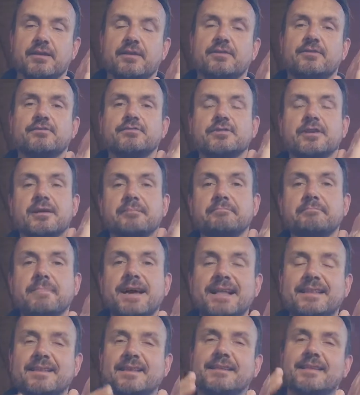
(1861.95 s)
There's like
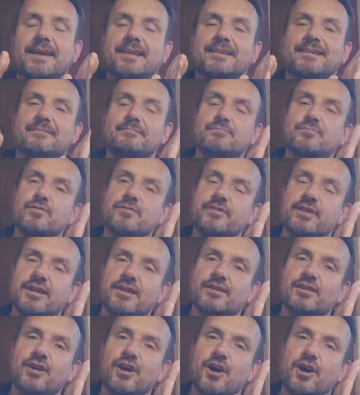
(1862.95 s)
metadata moving
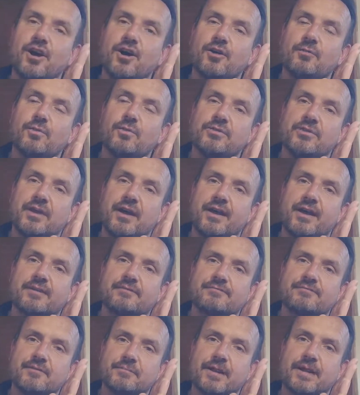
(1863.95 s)
along with that
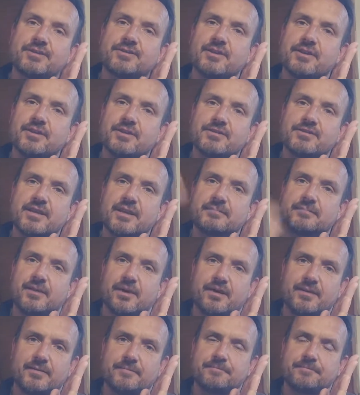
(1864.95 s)
information at the same
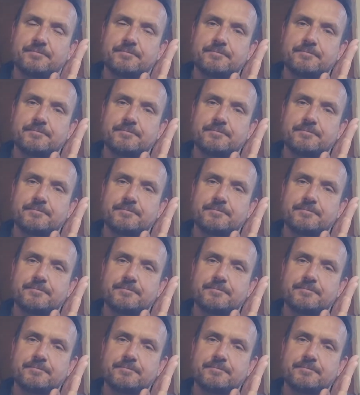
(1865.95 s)
time.